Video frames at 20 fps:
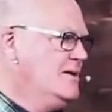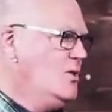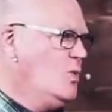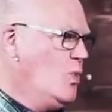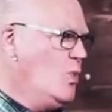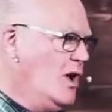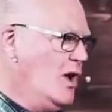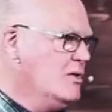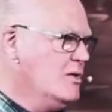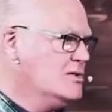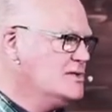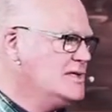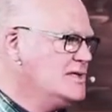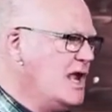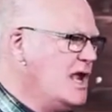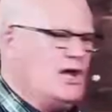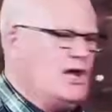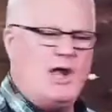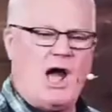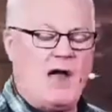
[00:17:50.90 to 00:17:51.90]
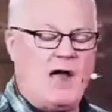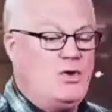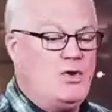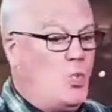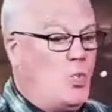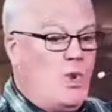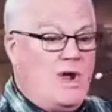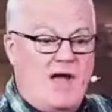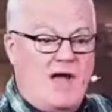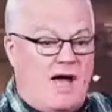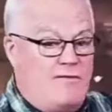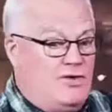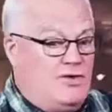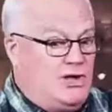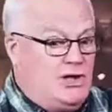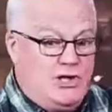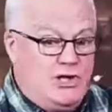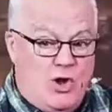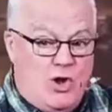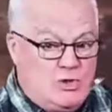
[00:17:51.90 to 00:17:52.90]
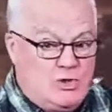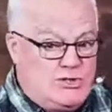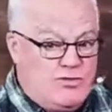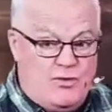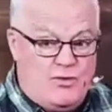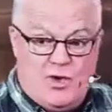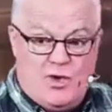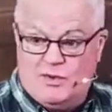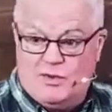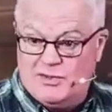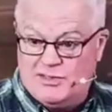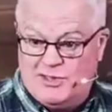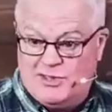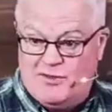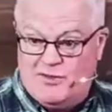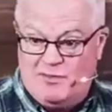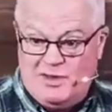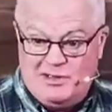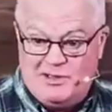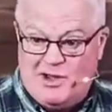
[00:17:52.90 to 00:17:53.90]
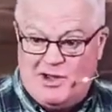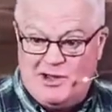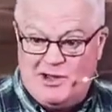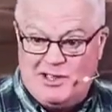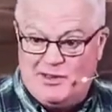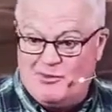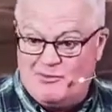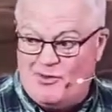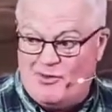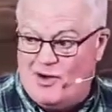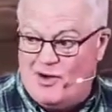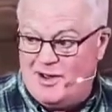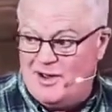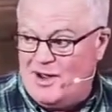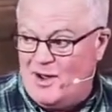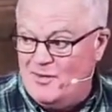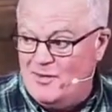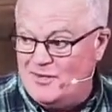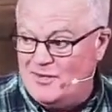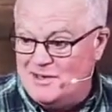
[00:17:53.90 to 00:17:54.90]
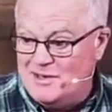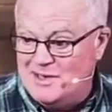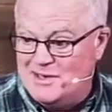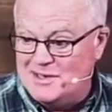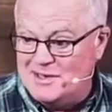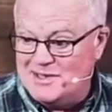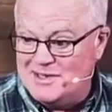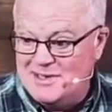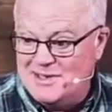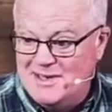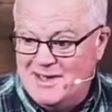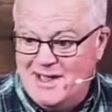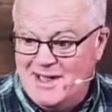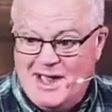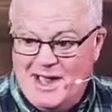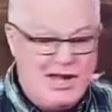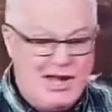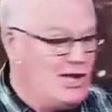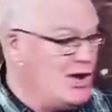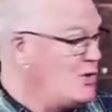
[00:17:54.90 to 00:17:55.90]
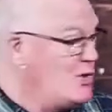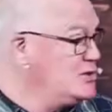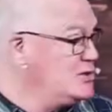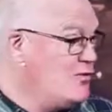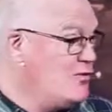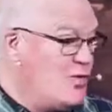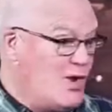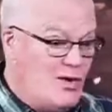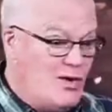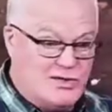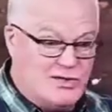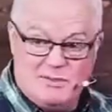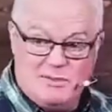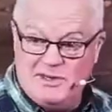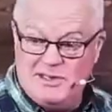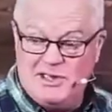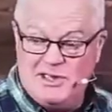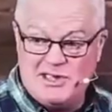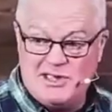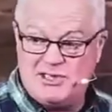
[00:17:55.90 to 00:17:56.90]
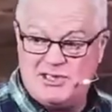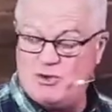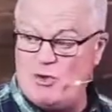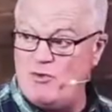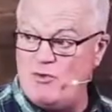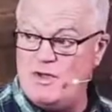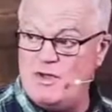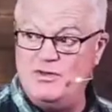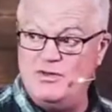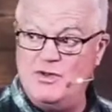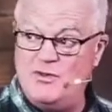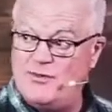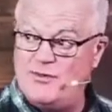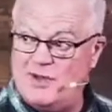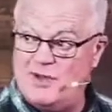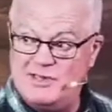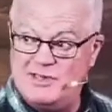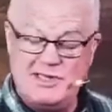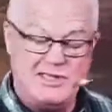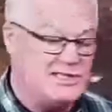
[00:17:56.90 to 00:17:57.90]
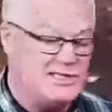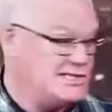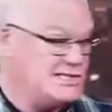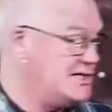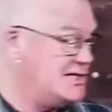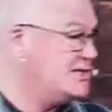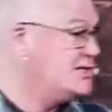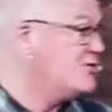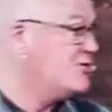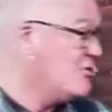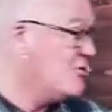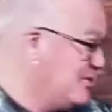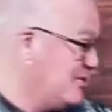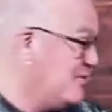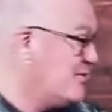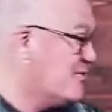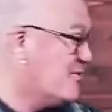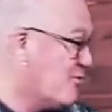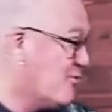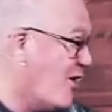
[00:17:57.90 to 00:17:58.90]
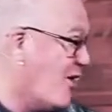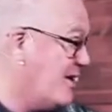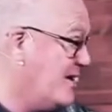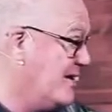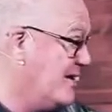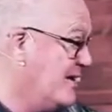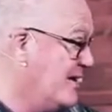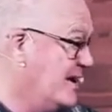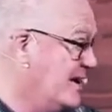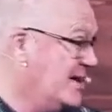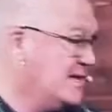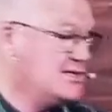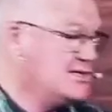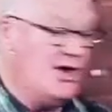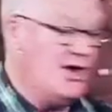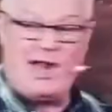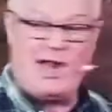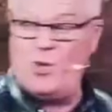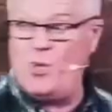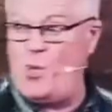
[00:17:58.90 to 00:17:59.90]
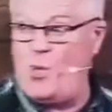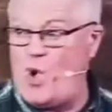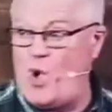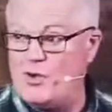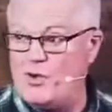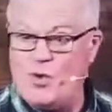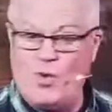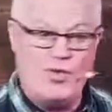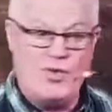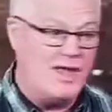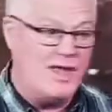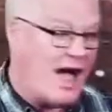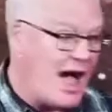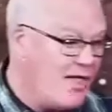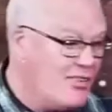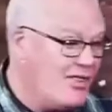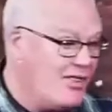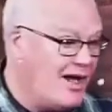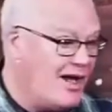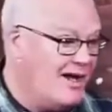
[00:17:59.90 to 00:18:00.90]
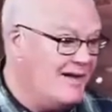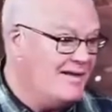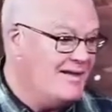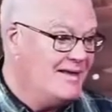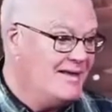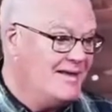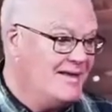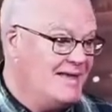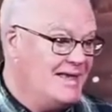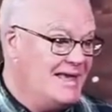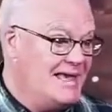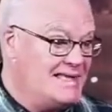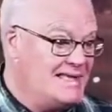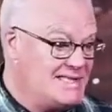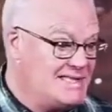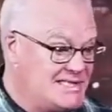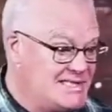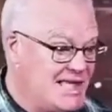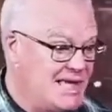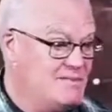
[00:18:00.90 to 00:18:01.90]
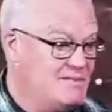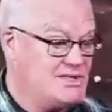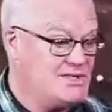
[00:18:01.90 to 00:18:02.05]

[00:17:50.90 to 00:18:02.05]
wells. And we have loads of wells that have been dug in the rock over the years loads of wells. I mean, the story of New Frontiers is the story of the rock. It's not like one or the other, it's the same